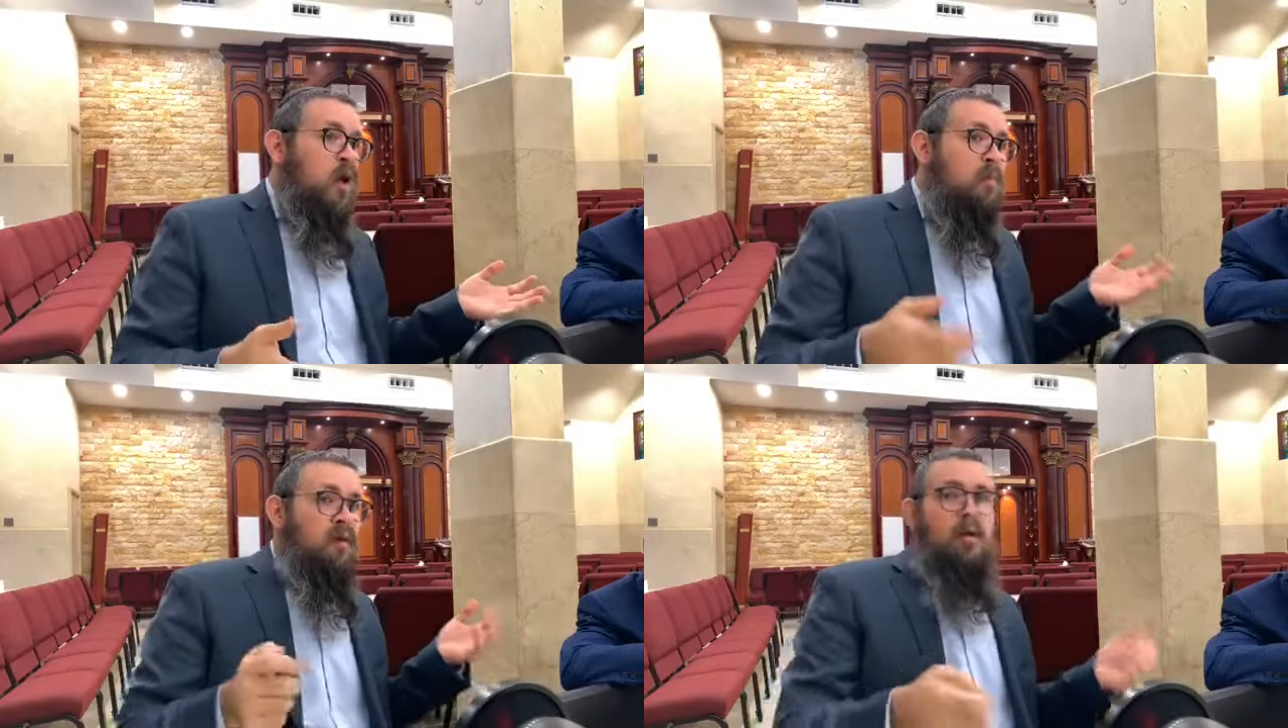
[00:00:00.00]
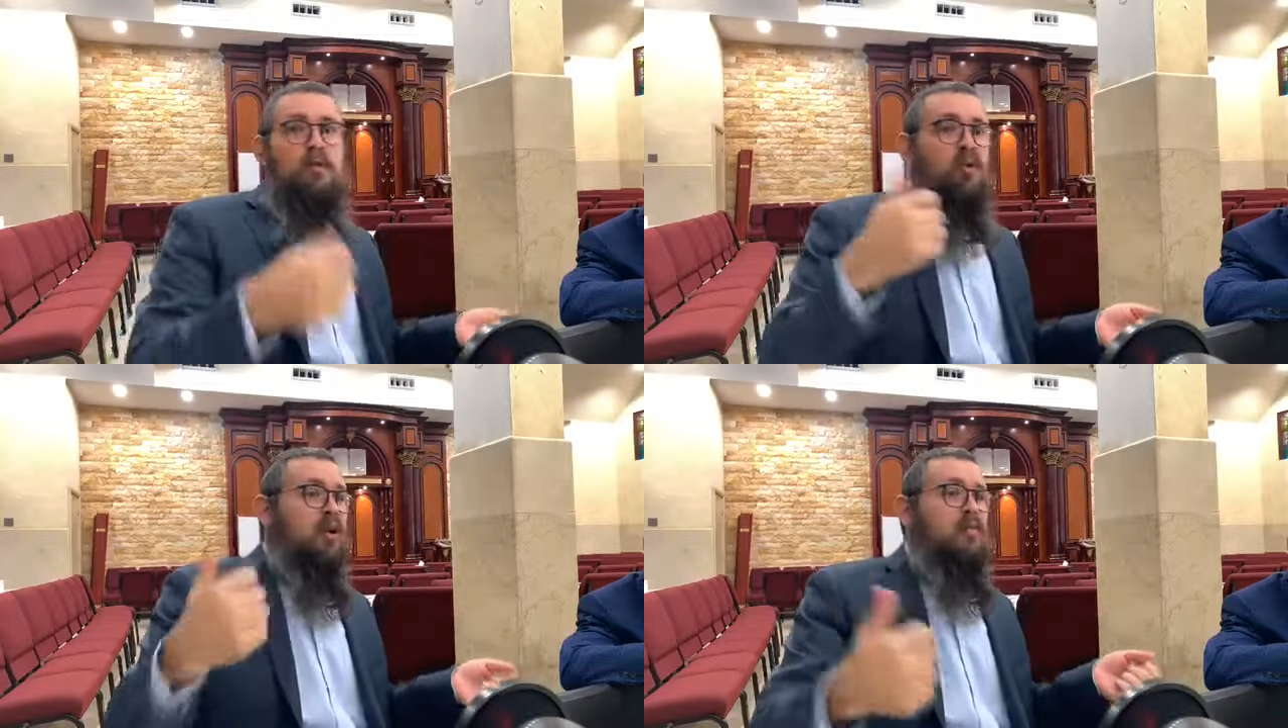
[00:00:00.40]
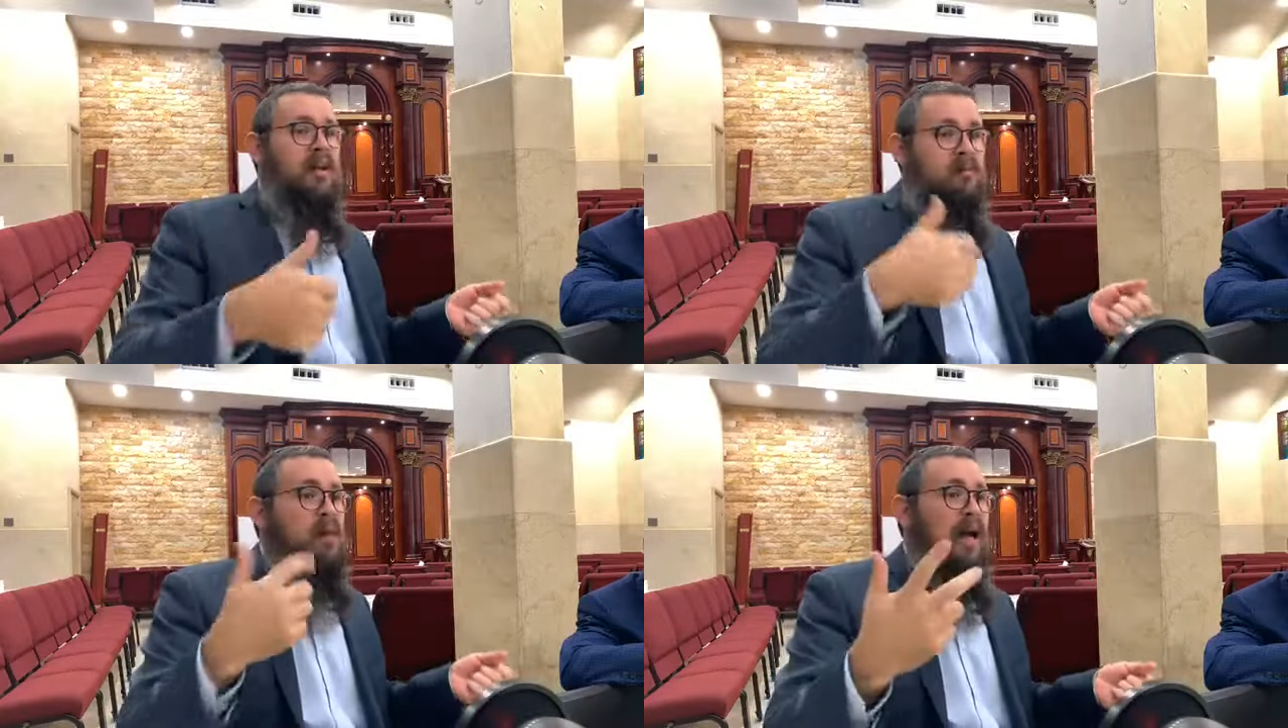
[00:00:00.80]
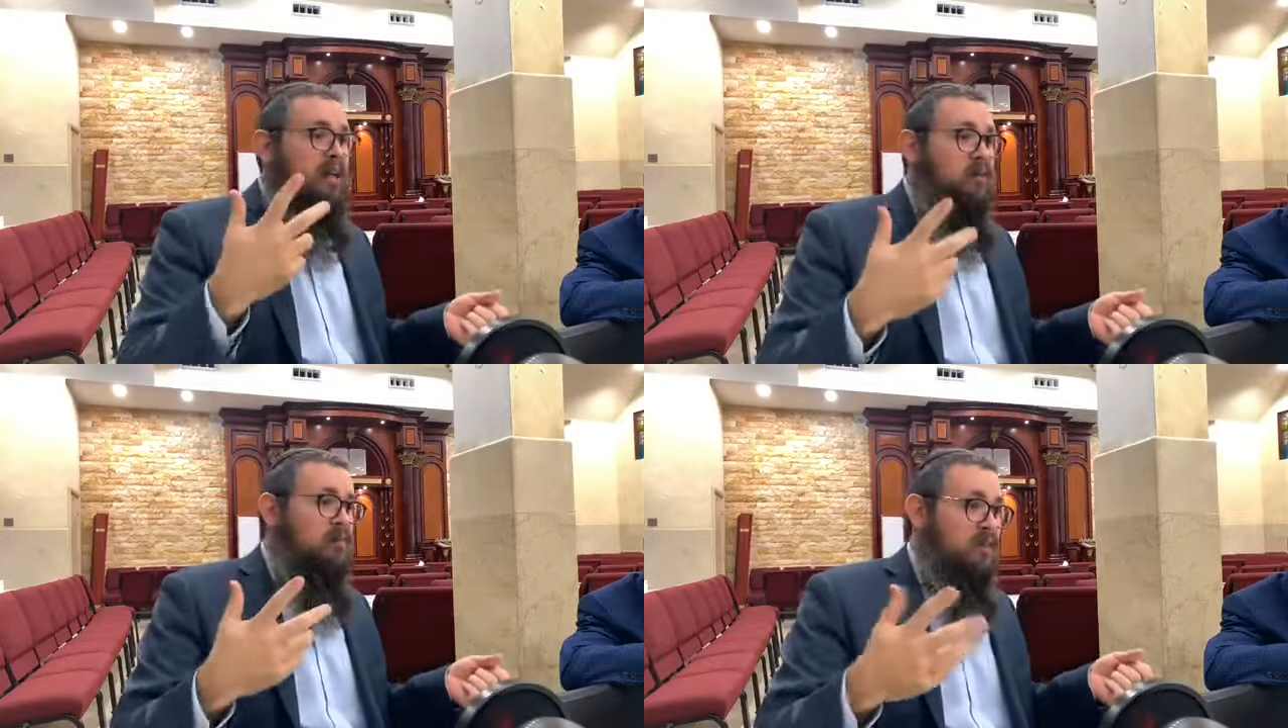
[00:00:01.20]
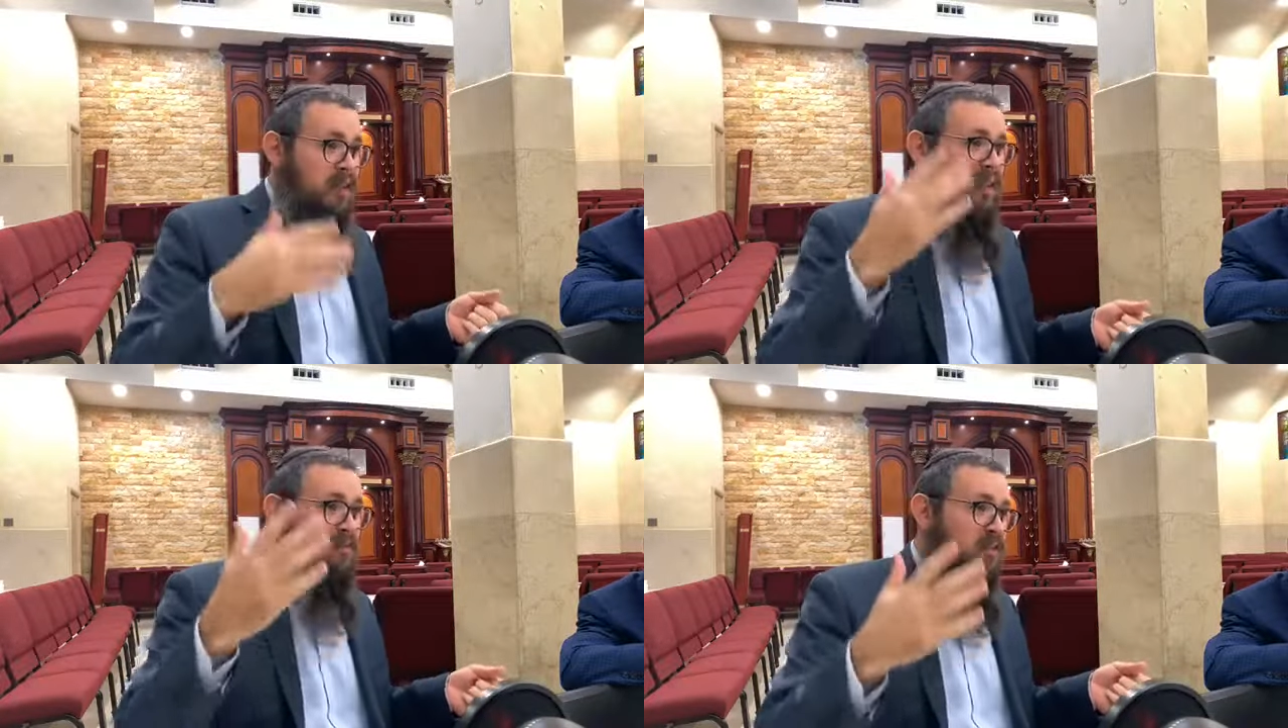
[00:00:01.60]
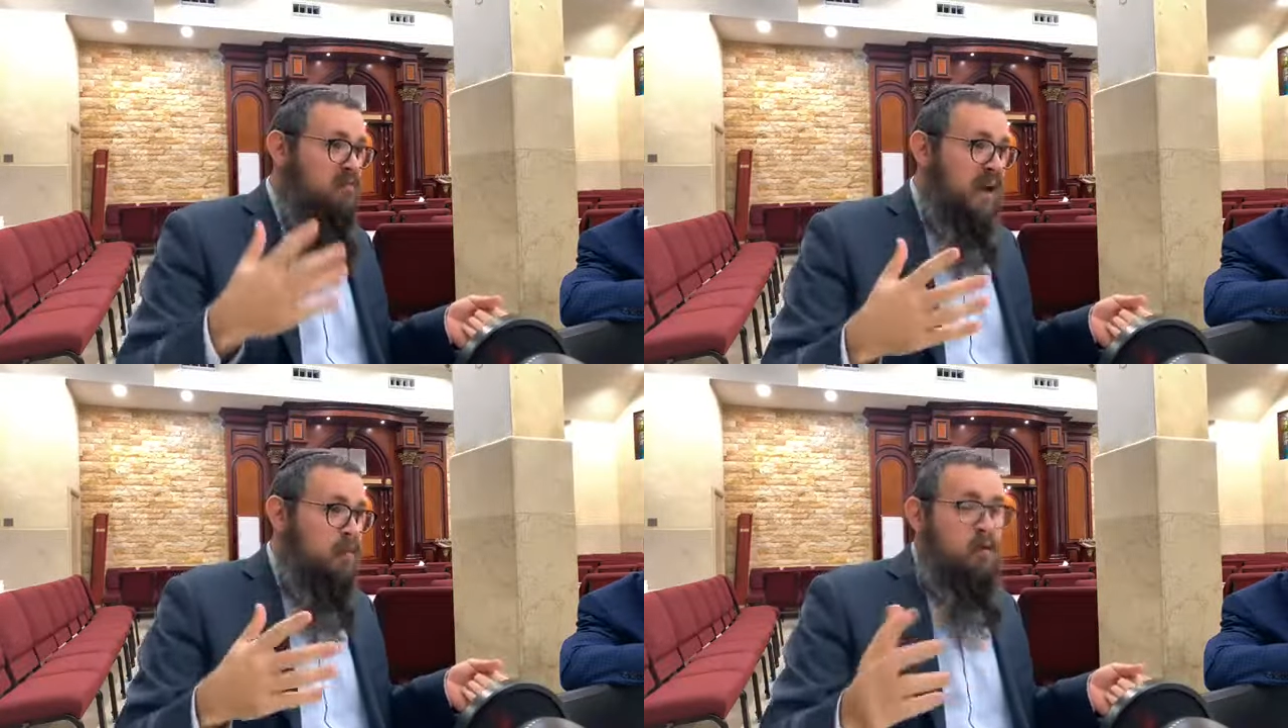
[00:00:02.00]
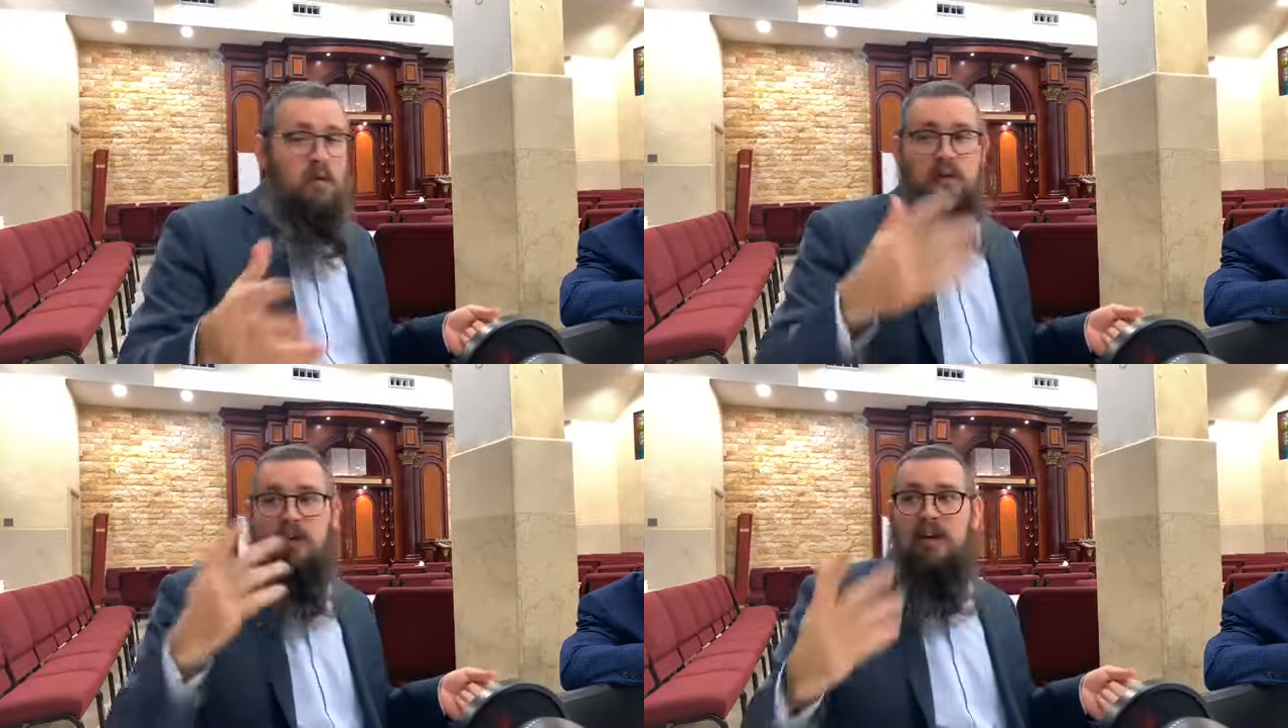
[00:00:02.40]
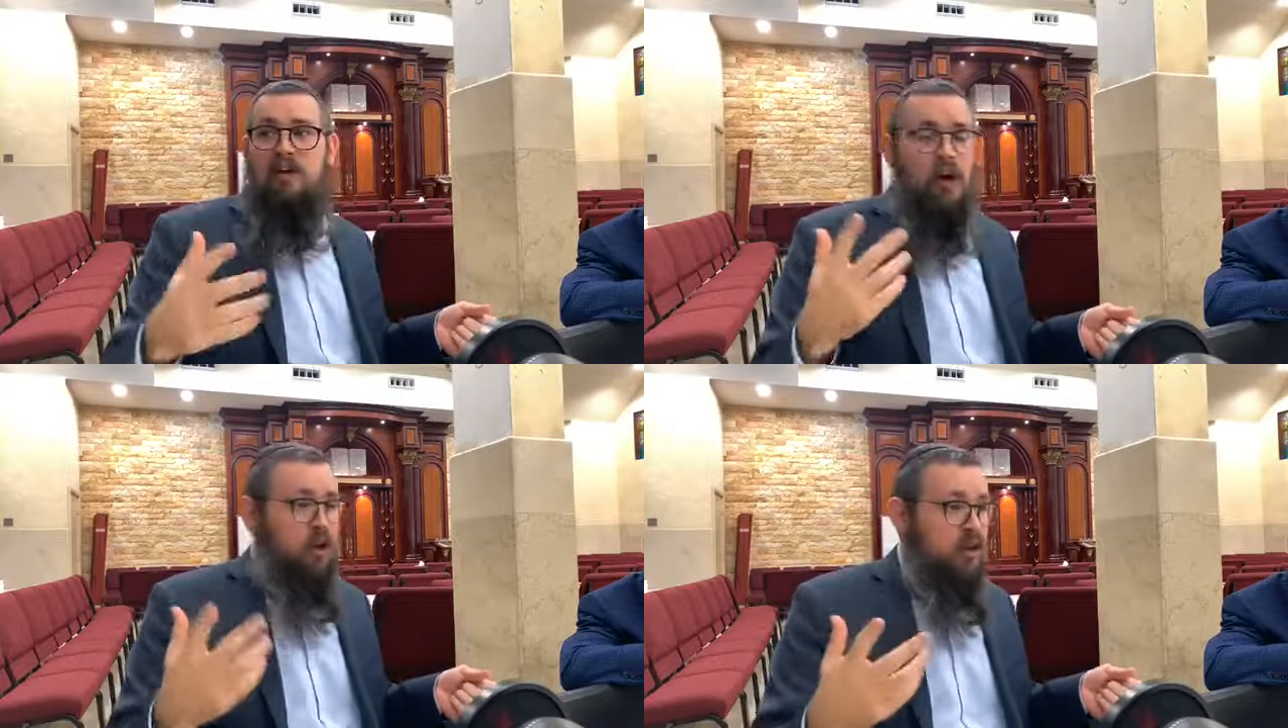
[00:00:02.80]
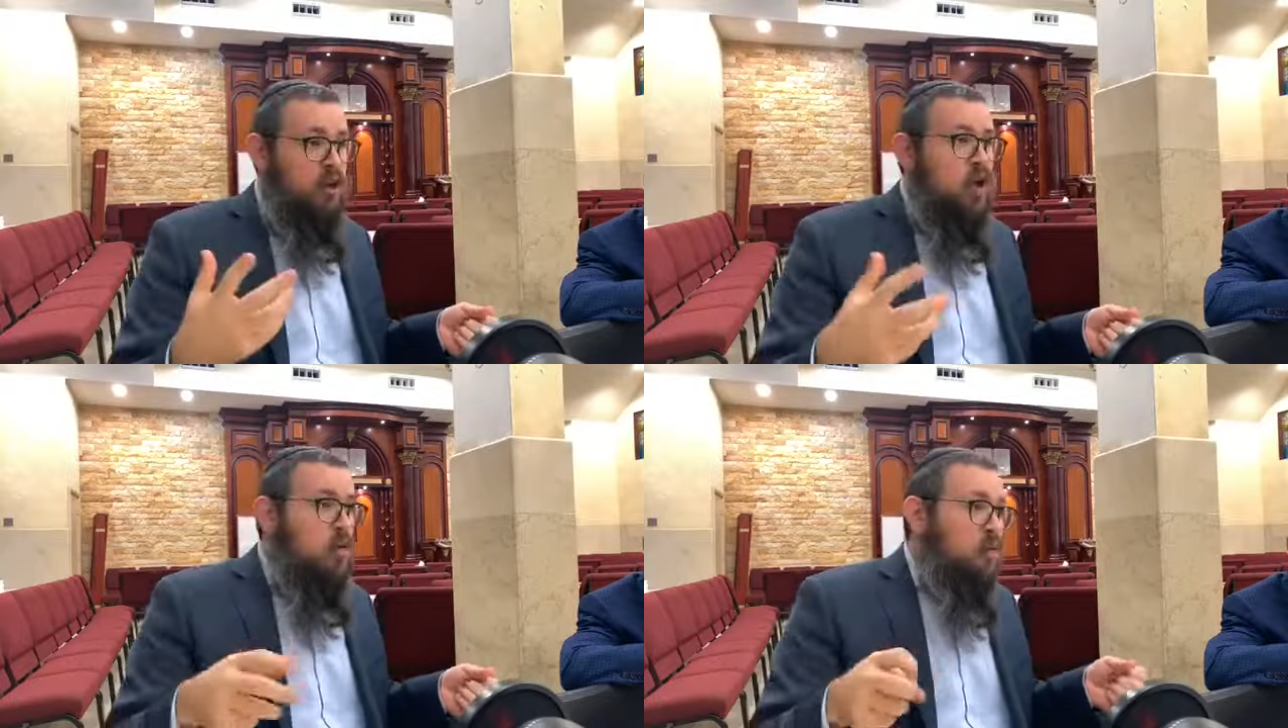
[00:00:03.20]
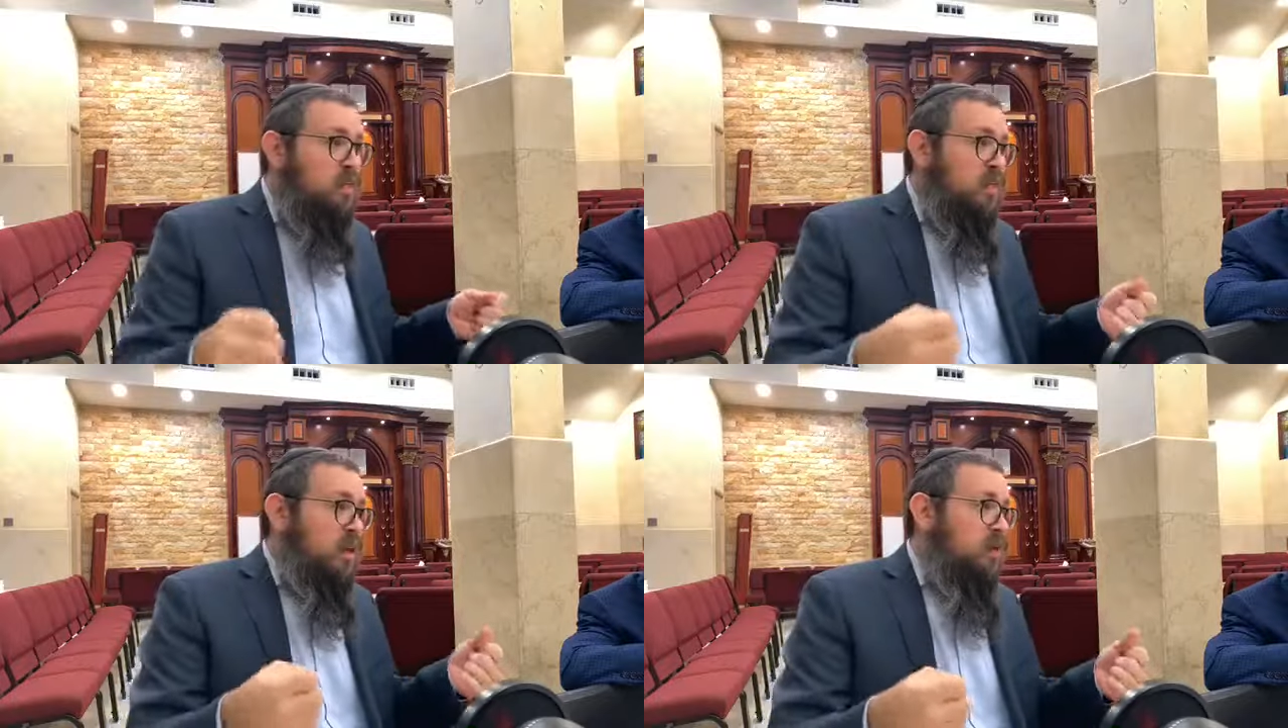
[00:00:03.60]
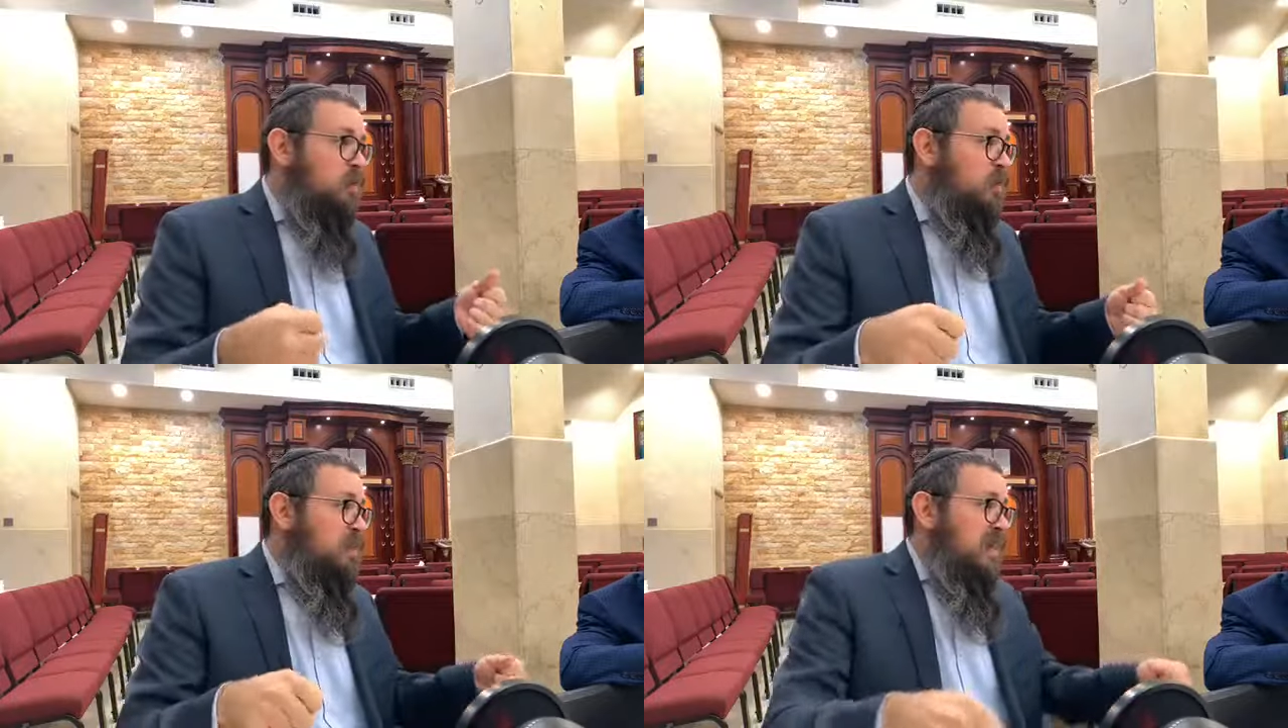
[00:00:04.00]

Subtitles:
But when we're talking about Mayim, that level of Mayim, or when we're talking about Oir, we're there,